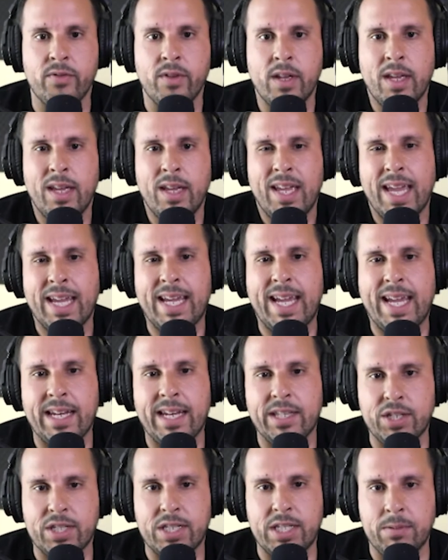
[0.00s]
it kind of
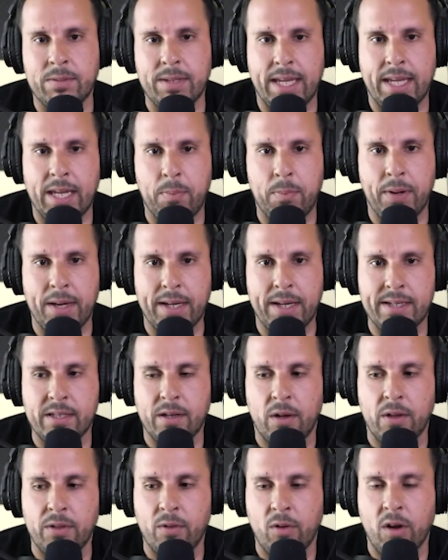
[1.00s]
just seems like he picks on
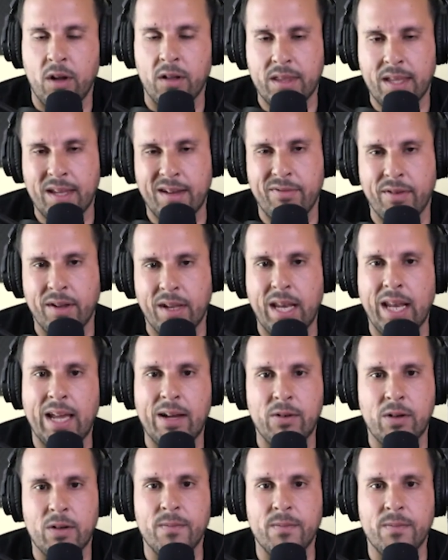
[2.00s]
the wrong thing for clout.